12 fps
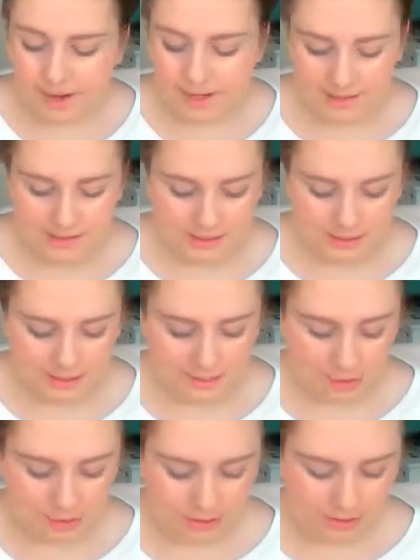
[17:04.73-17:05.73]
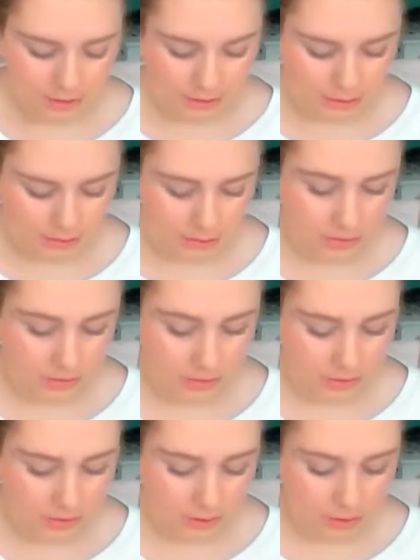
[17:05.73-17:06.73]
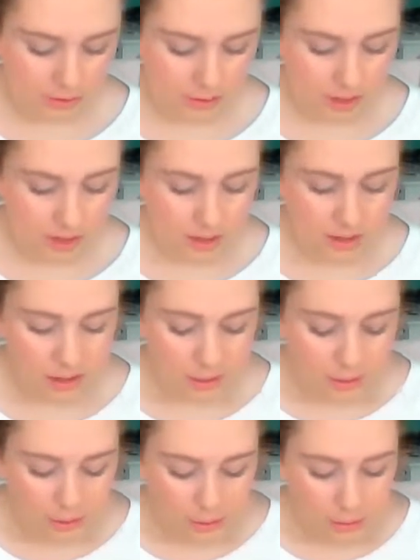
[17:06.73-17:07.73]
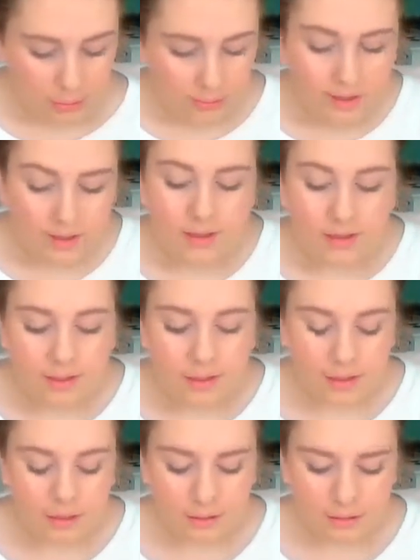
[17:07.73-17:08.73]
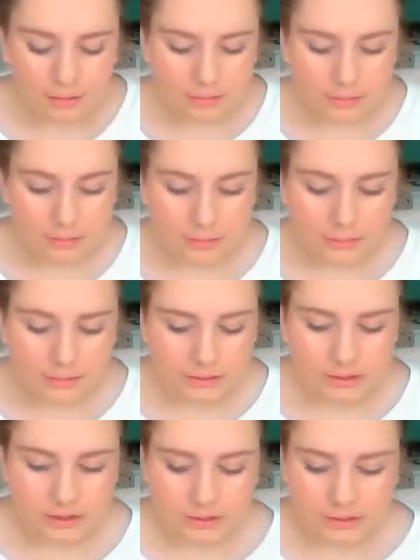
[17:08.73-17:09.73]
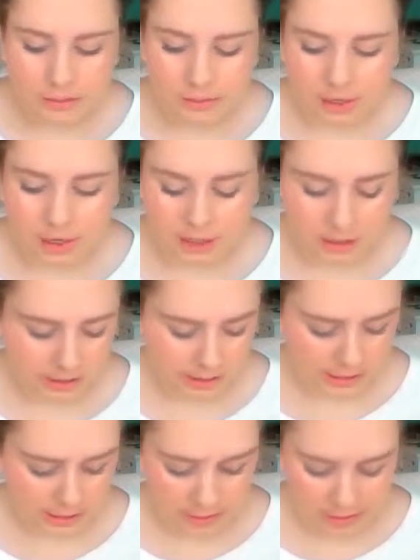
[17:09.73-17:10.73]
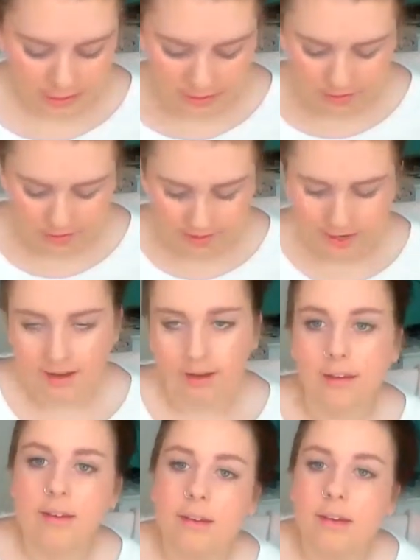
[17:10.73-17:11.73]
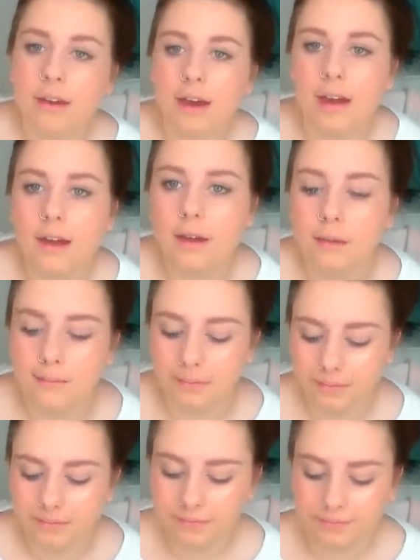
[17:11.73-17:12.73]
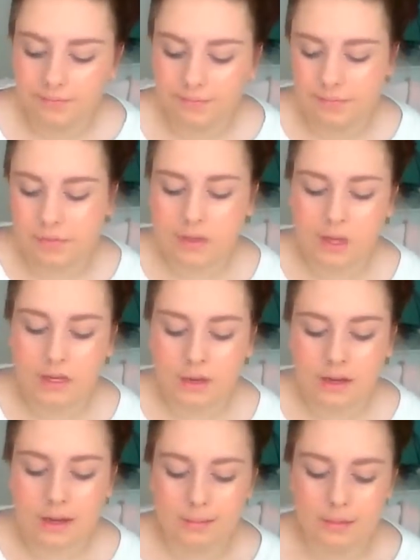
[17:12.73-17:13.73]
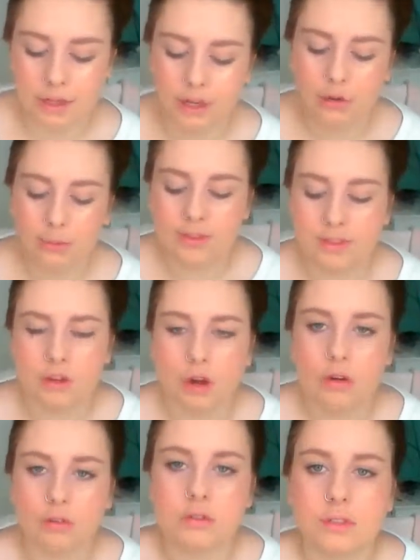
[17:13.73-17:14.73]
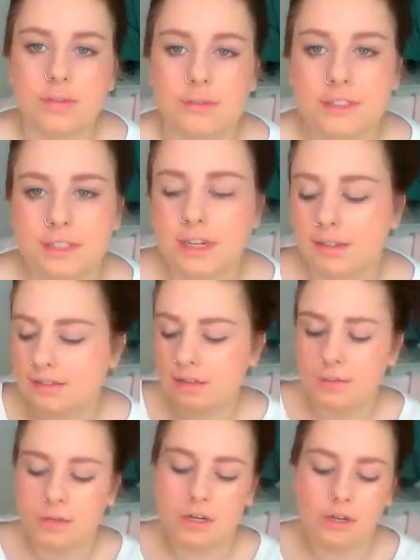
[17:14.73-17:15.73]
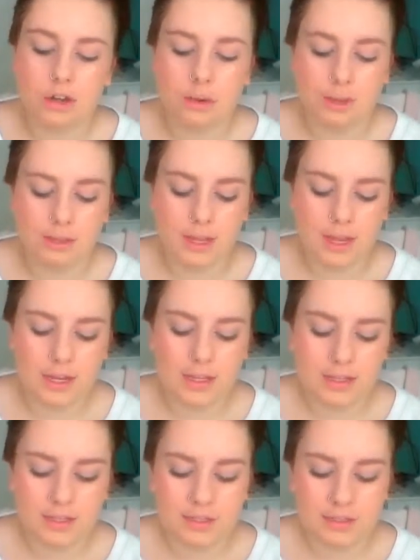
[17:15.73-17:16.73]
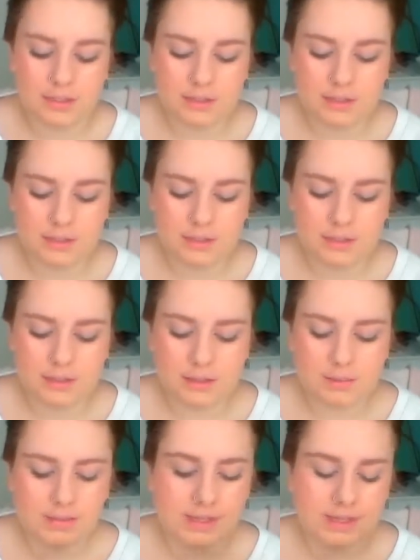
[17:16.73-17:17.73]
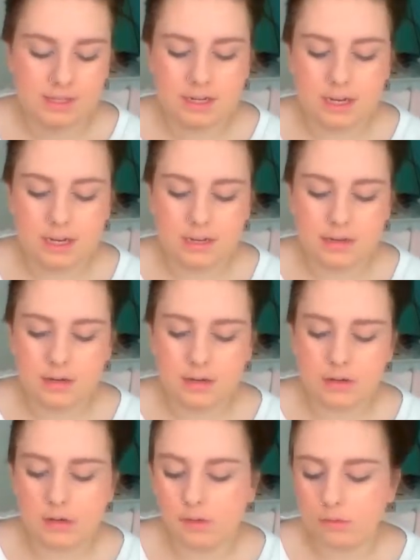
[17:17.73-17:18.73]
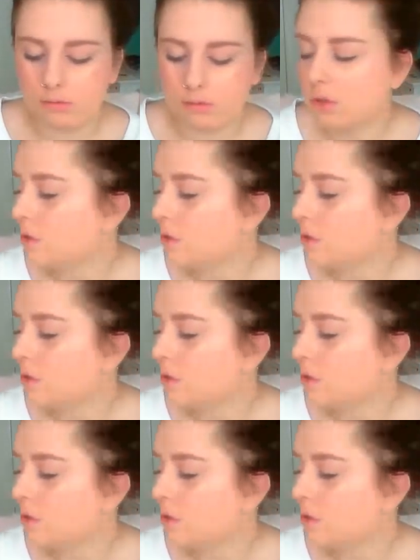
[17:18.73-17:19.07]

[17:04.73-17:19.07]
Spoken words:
But I'm going to go with... oh my gosh, I don't know. Okay. I'm going to go with a coral lipstick. So I'm going to go with the Essence lipstick in Coral